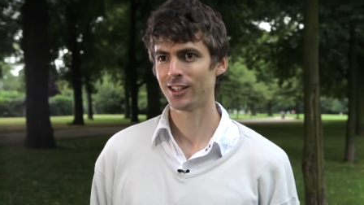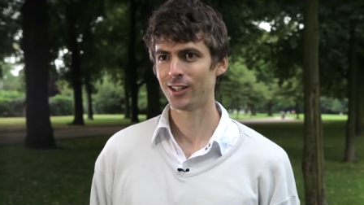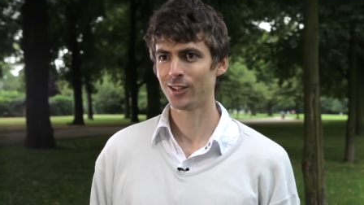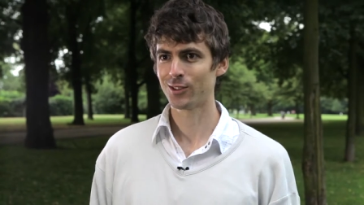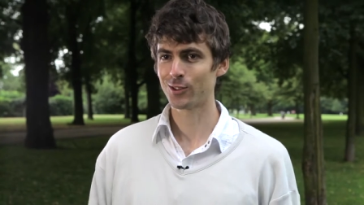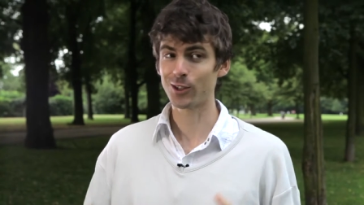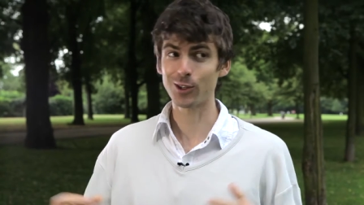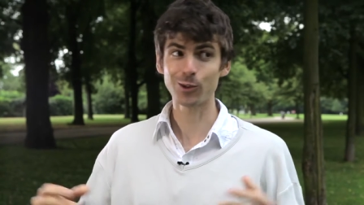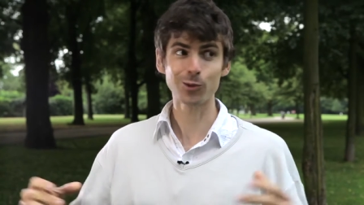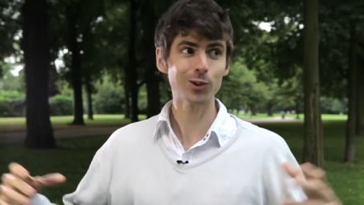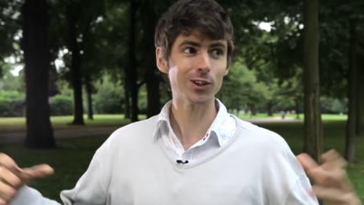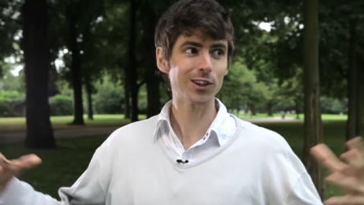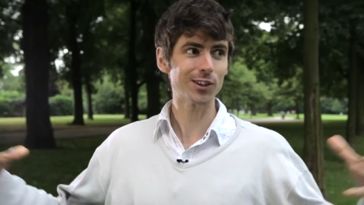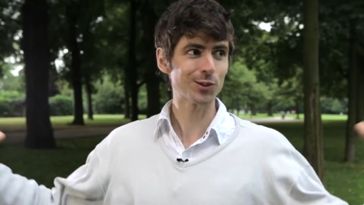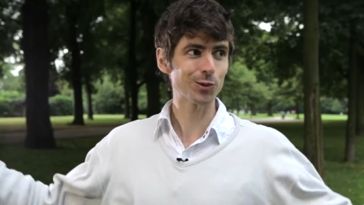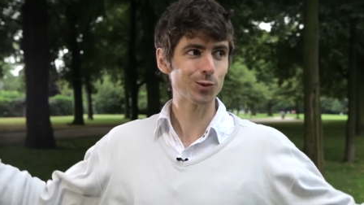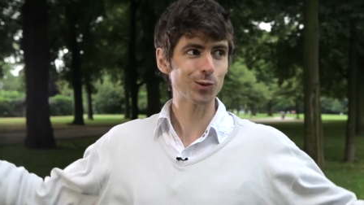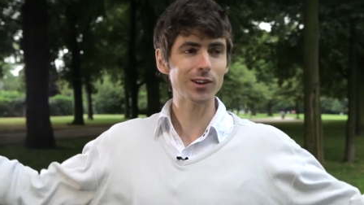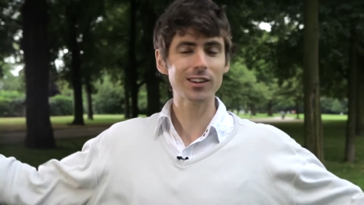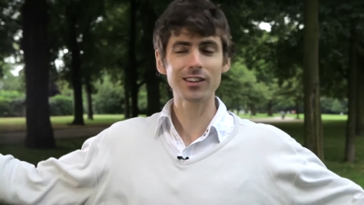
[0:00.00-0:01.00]
So it works
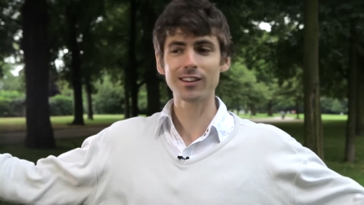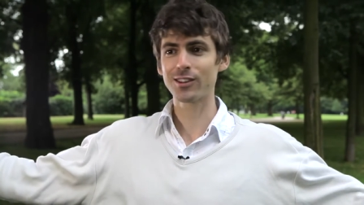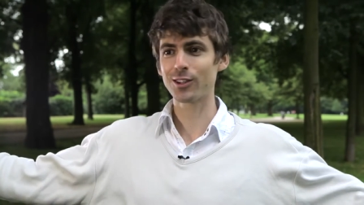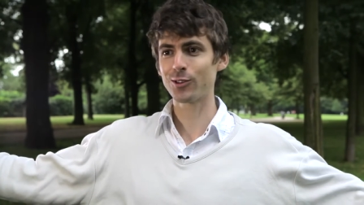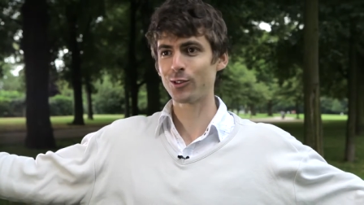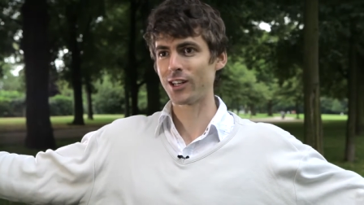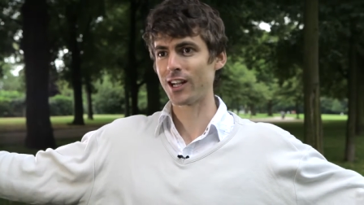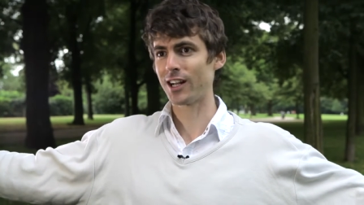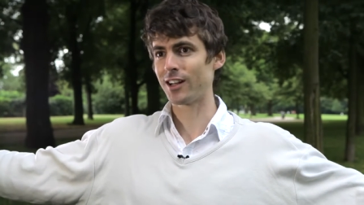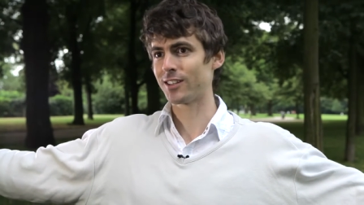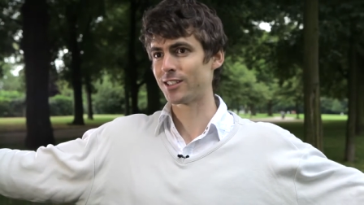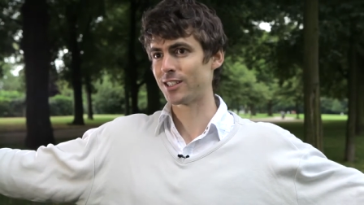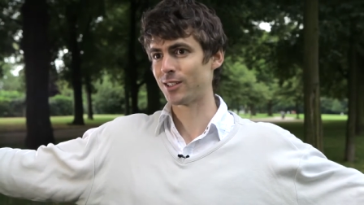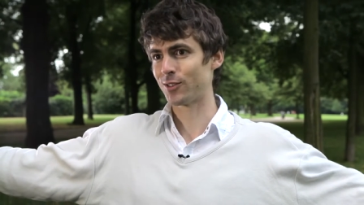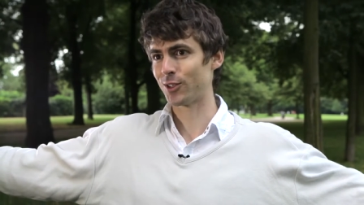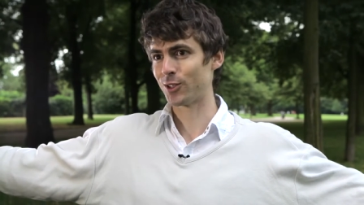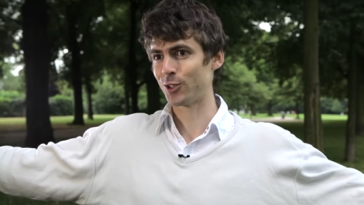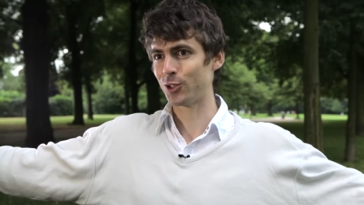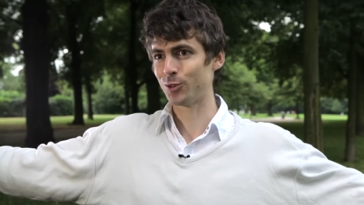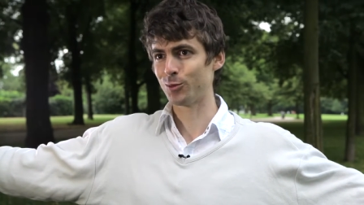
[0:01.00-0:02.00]
with the reality of
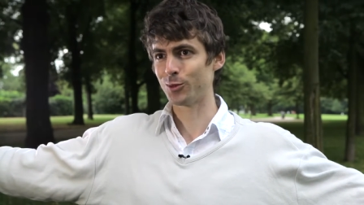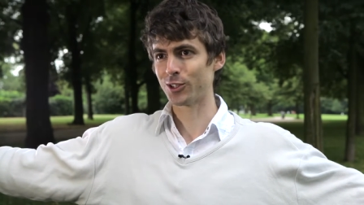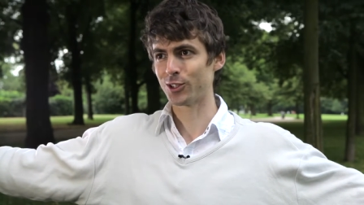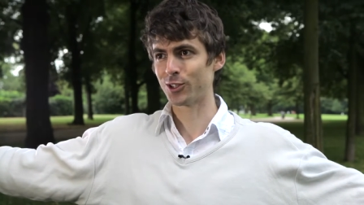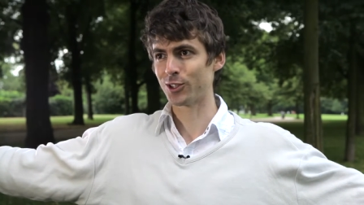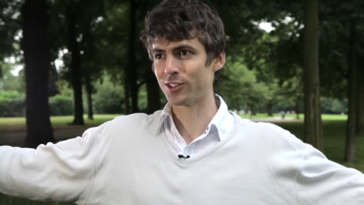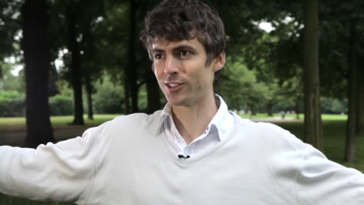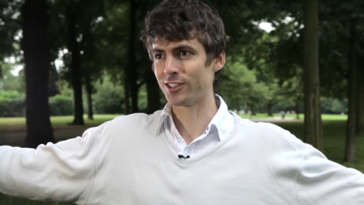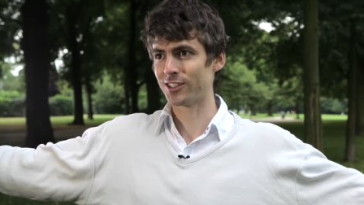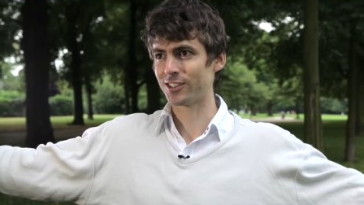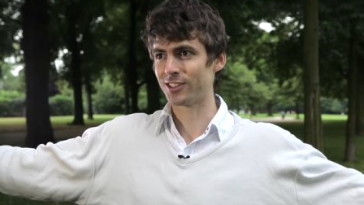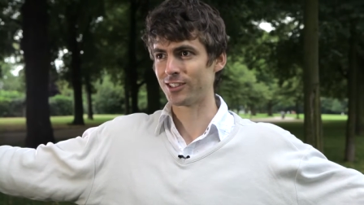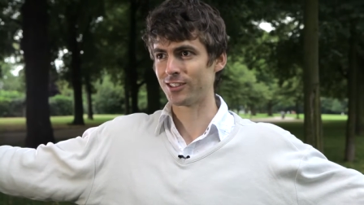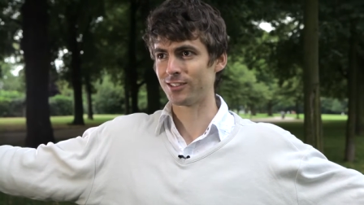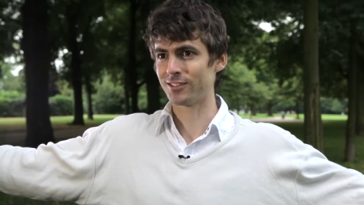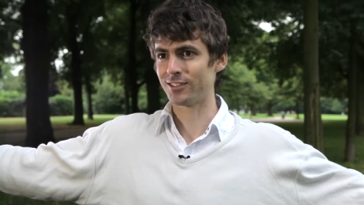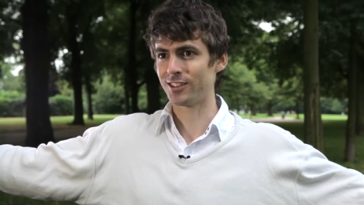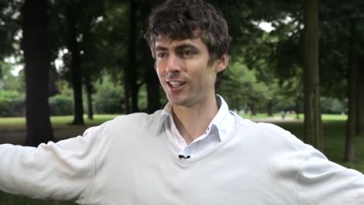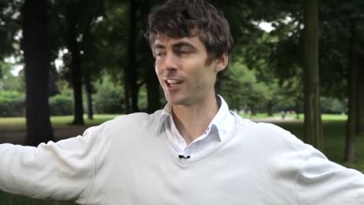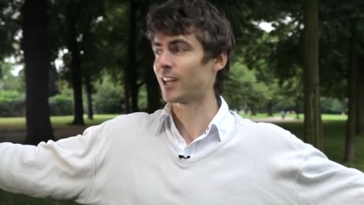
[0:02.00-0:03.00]
the human condition.
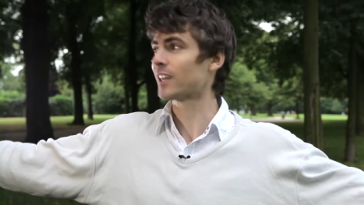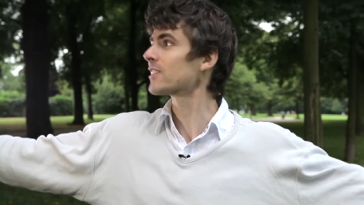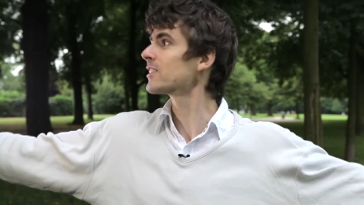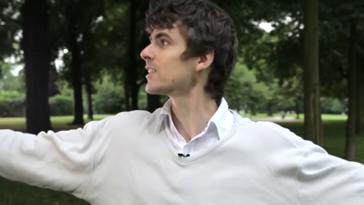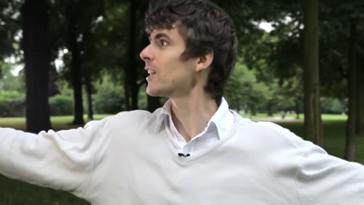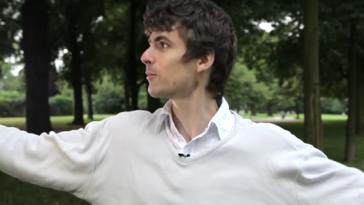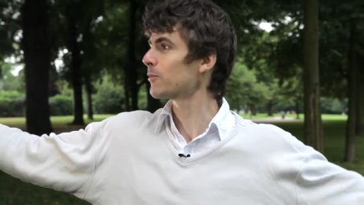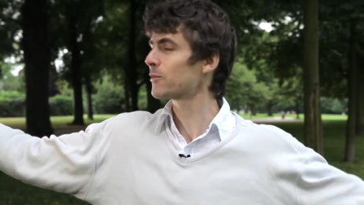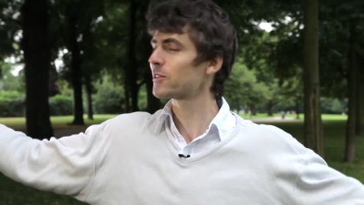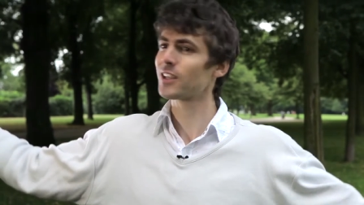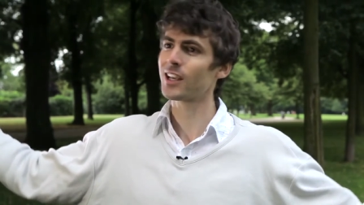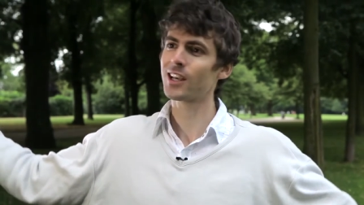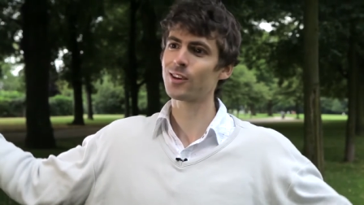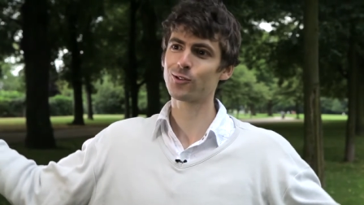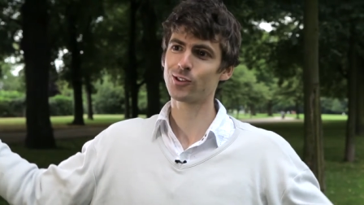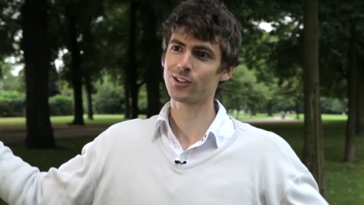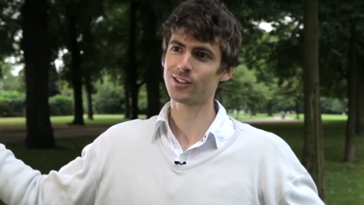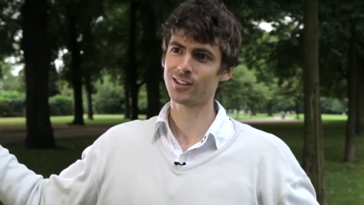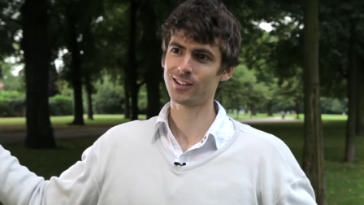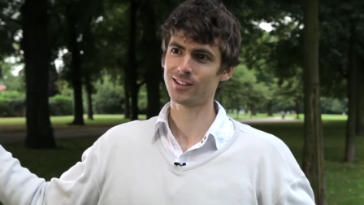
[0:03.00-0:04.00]
It accepts
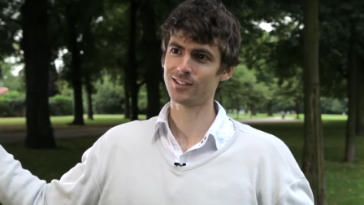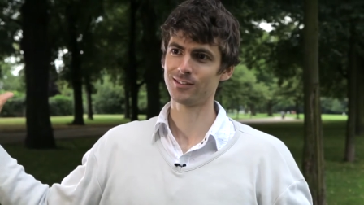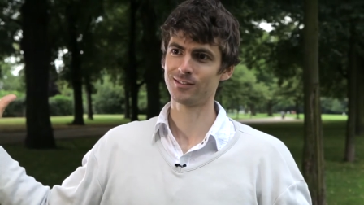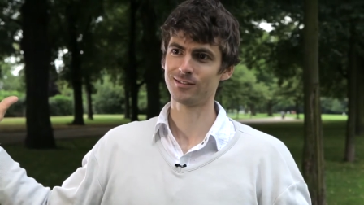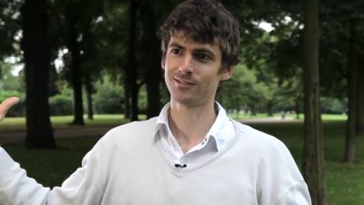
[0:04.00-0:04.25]
everything.